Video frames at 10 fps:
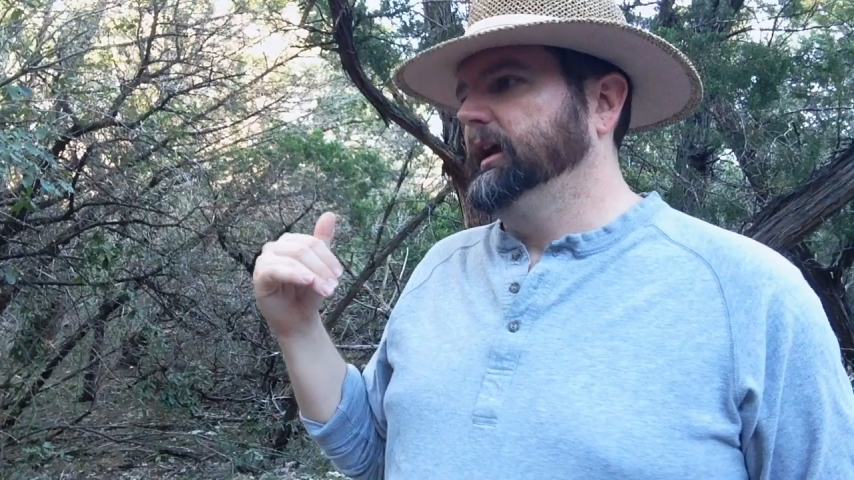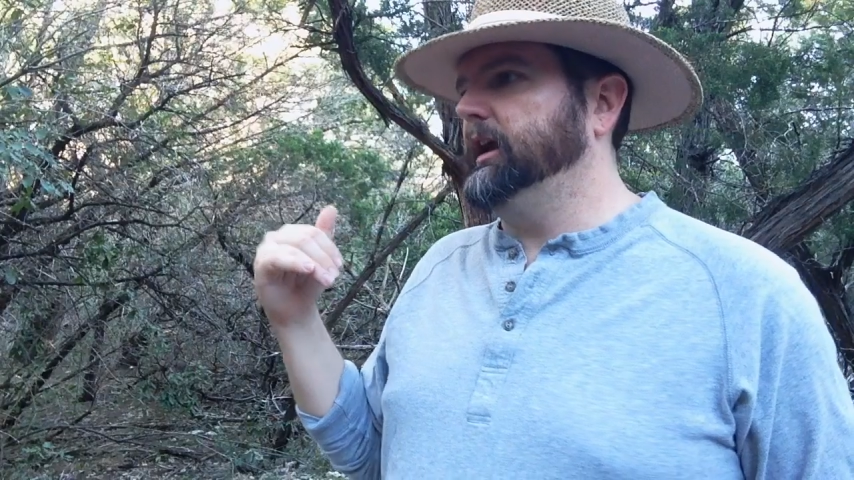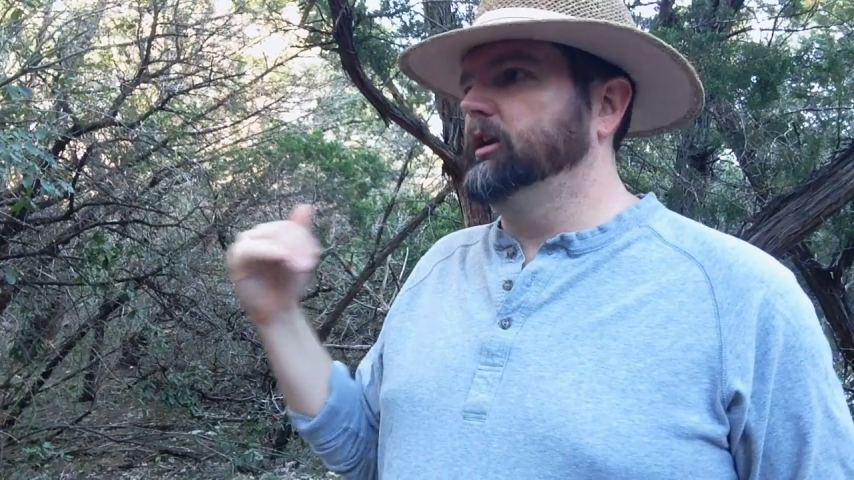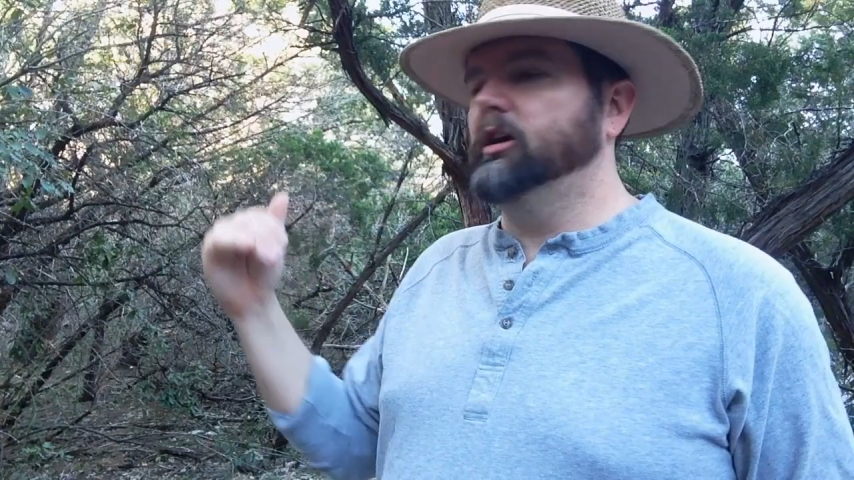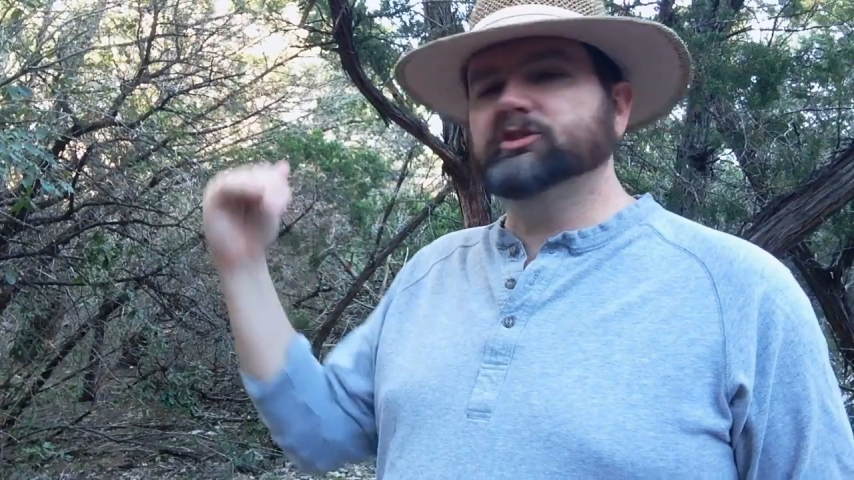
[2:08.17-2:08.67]

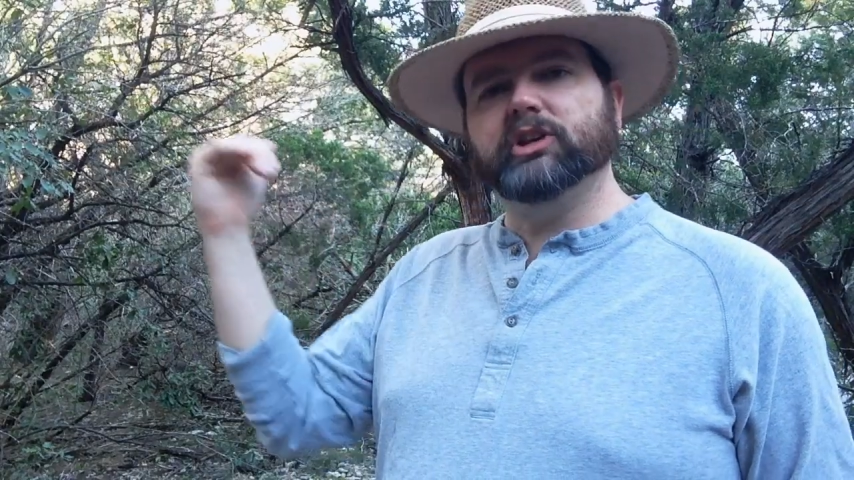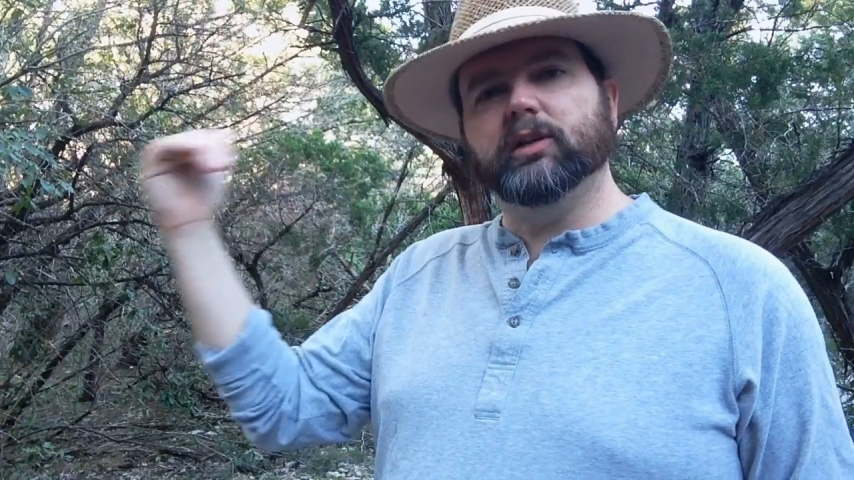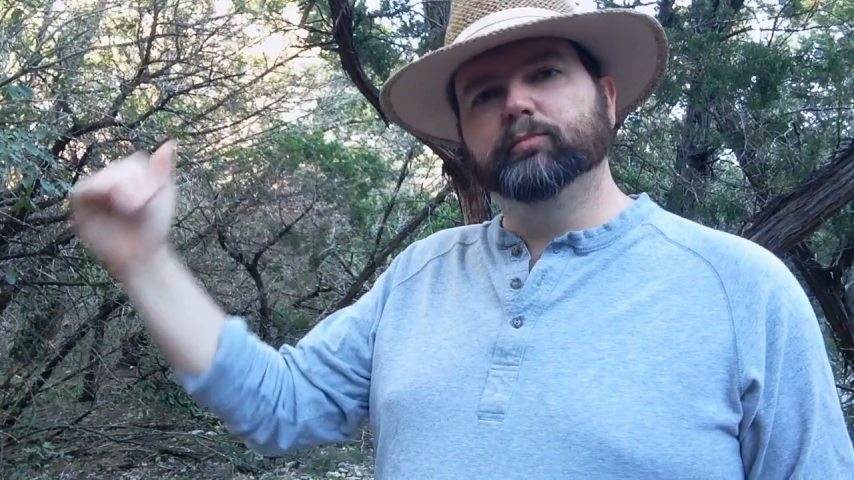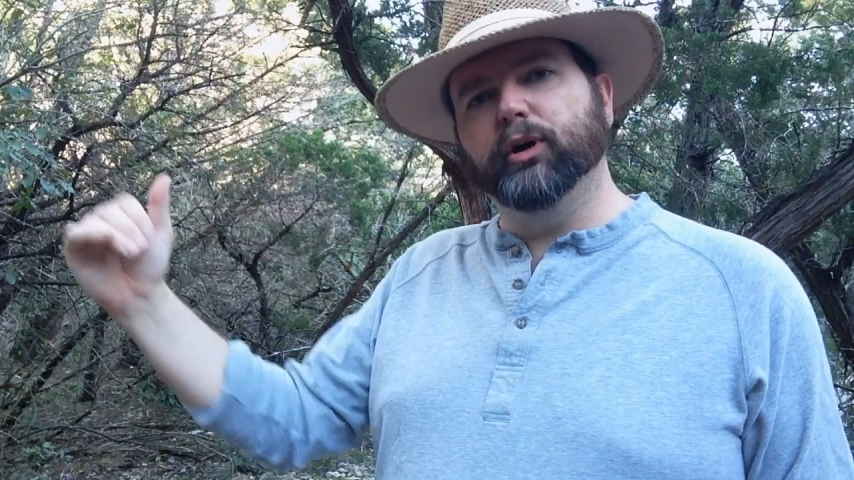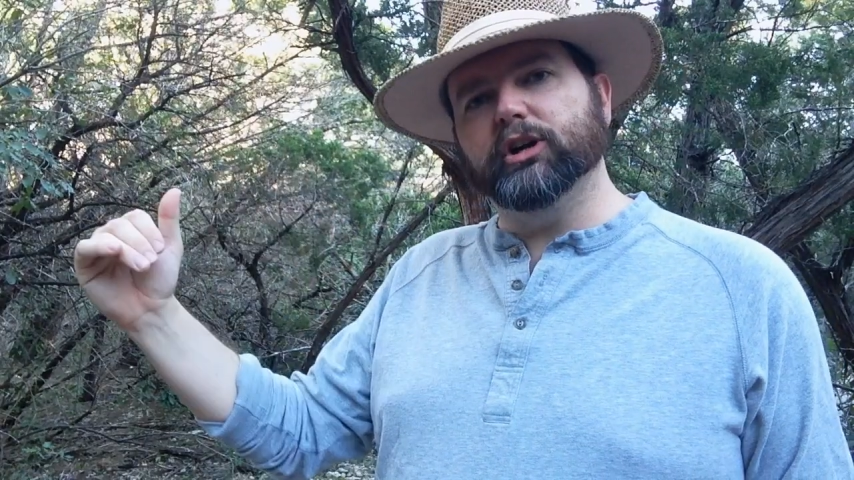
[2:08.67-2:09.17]
and
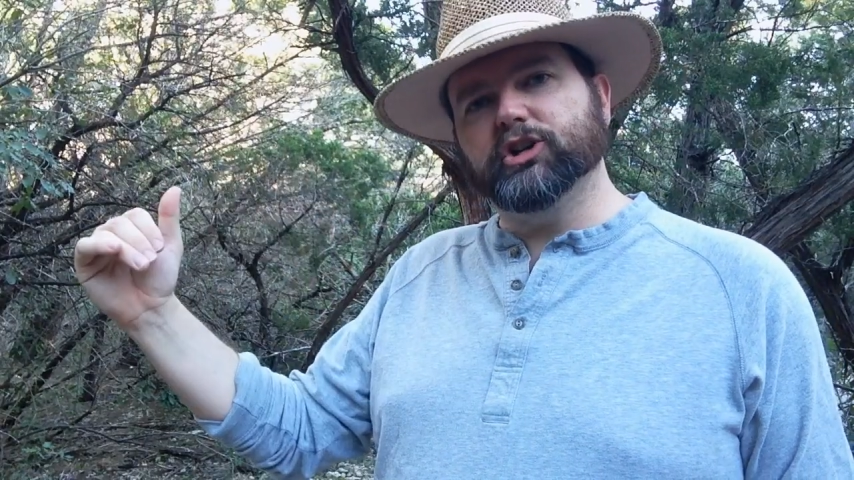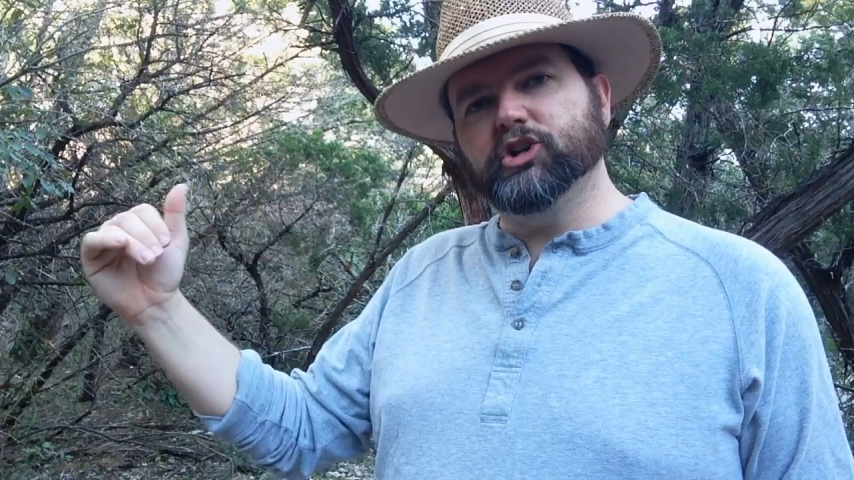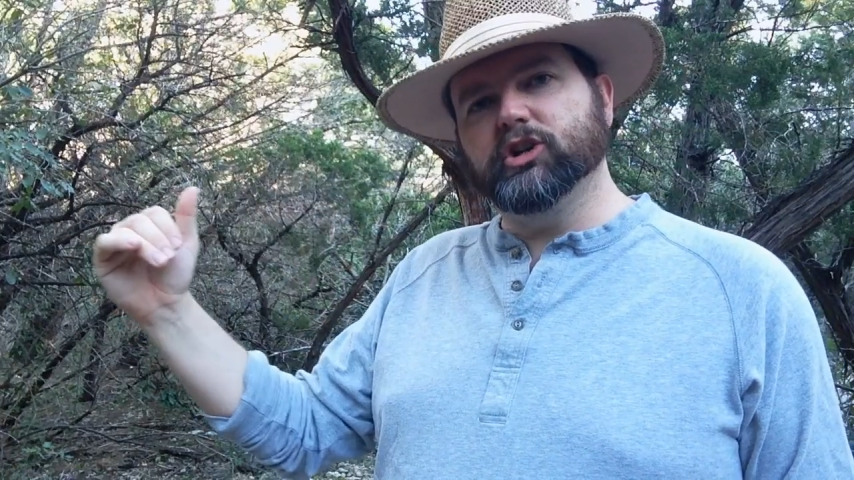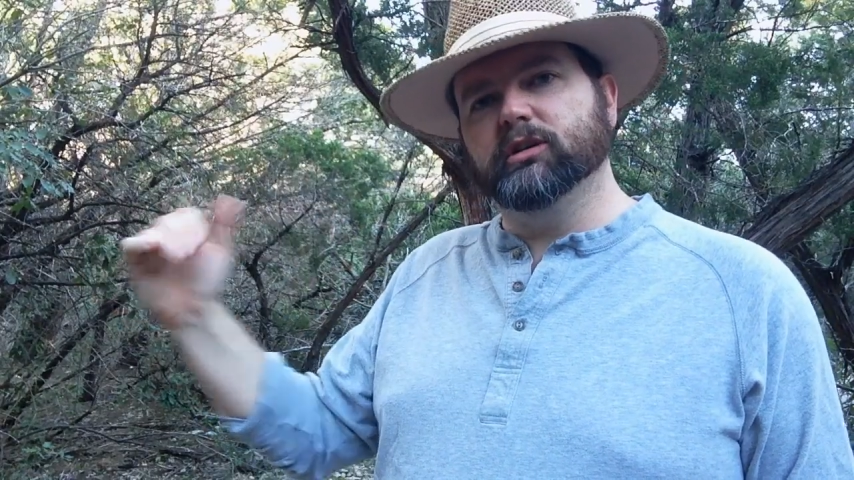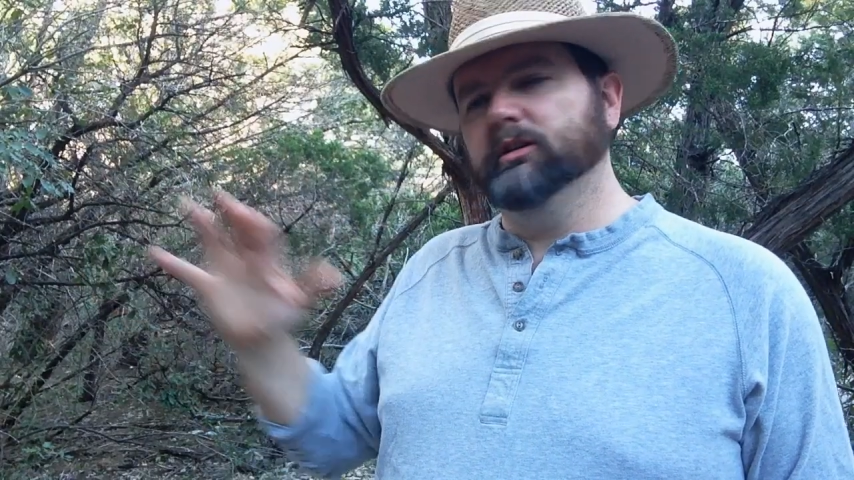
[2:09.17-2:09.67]
alongside
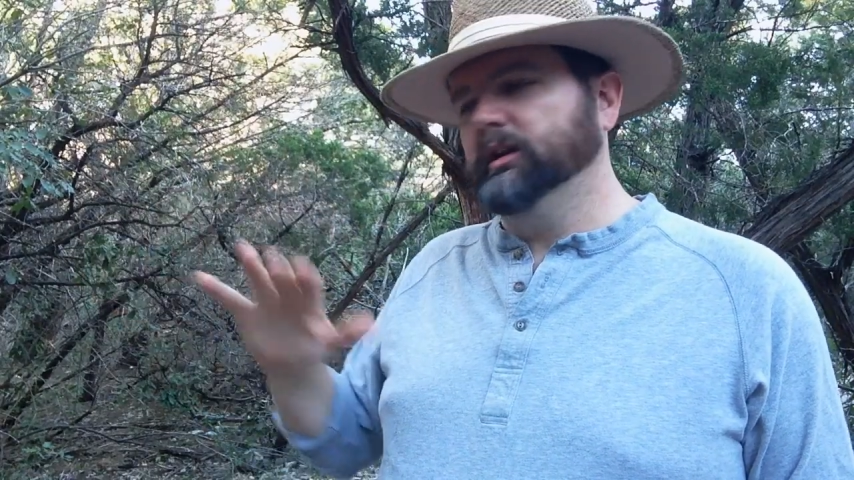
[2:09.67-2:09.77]
bush.